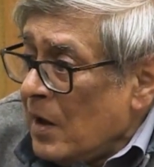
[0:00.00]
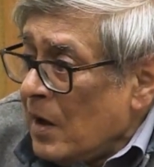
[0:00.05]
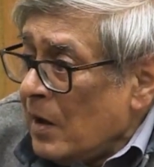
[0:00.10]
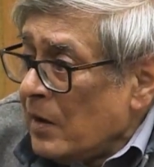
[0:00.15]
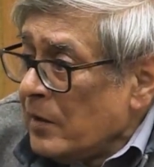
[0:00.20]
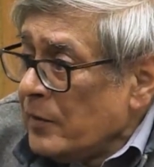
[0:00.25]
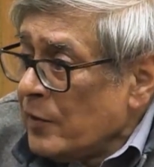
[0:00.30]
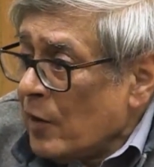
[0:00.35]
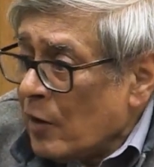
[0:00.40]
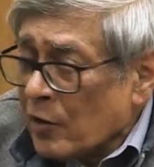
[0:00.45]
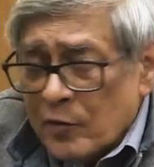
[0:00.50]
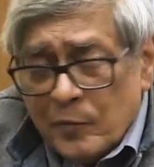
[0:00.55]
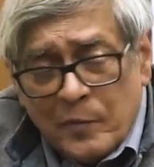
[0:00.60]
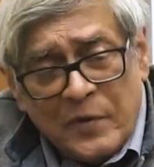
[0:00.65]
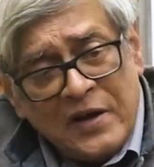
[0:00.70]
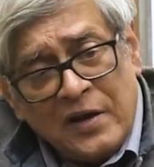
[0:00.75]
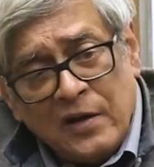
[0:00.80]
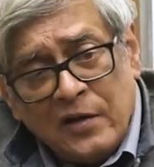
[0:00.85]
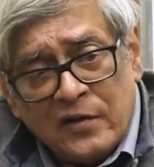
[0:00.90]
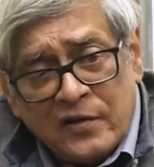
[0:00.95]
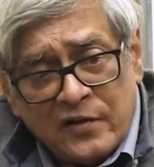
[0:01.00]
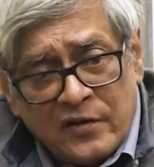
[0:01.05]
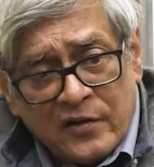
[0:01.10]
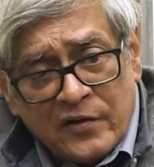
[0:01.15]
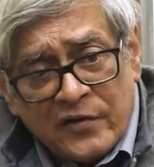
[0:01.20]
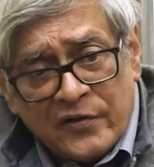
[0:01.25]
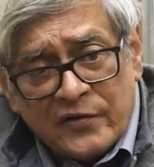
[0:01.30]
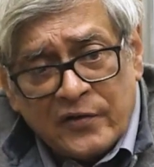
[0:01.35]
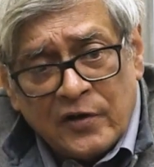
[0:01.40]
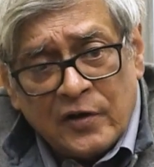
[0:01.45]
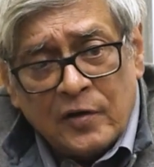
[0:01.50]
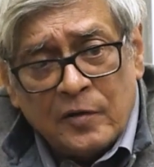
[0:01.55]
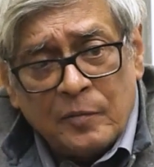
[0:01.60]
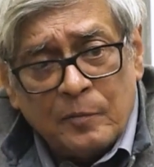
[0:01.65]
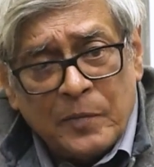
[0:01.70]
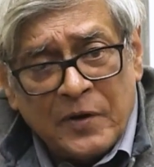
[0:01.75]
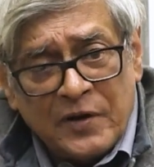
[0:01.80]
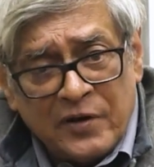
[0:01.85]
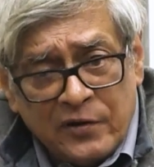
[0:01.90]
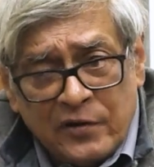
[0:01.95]
not being interested,
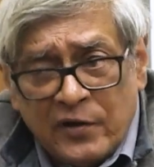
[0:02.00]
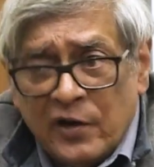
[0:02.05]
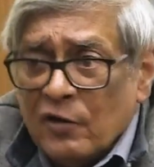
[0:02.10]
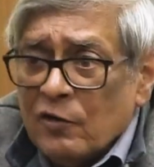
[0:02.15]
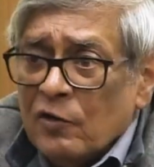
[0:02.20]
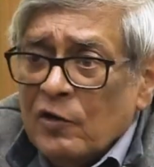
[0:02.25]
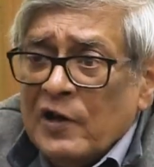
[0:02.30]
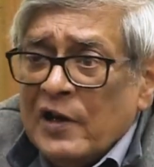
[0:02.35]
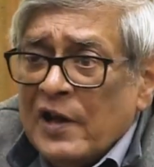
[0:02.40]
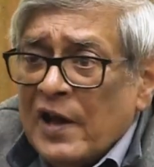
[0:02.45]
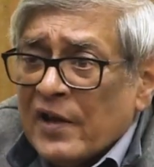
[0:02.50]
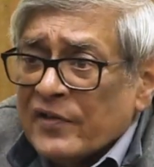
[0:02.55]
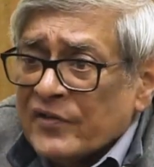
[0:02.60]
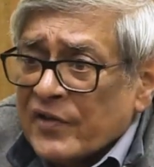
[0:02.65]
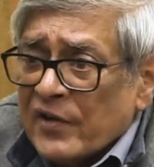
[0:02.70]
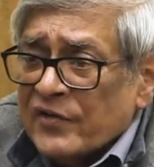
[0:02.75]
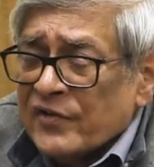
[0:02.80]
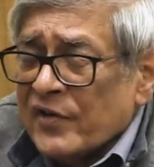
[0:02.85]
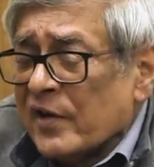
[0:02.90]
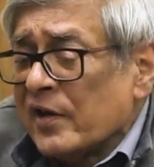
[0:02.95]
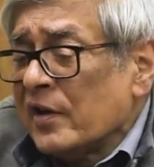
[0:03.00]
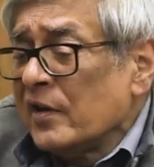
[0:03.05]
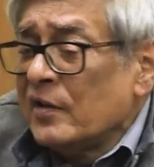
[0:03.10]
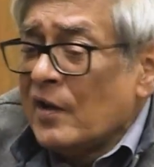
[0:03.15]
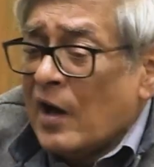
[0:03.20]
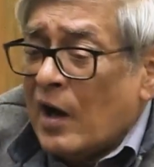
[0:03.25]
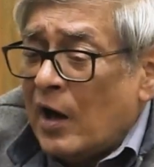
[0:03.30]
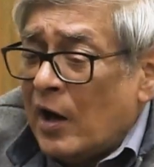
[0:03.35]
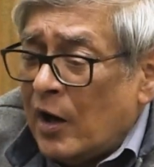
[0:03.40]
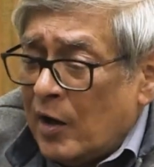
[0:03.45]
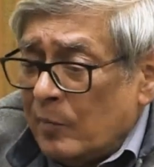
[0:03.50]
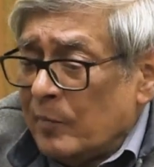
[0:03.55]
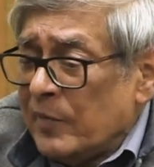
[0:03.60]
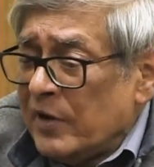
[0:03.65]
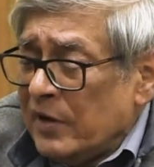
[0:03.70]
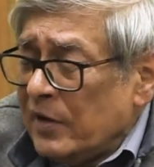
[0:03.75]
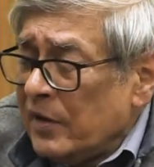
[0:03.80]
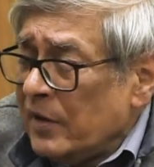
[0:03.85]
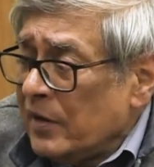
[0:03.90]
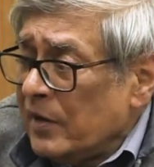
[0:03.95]
particularly, as I said, in the
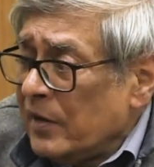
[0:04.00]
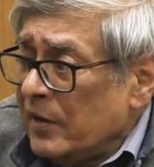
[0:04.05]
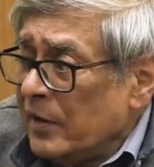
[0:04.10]
army.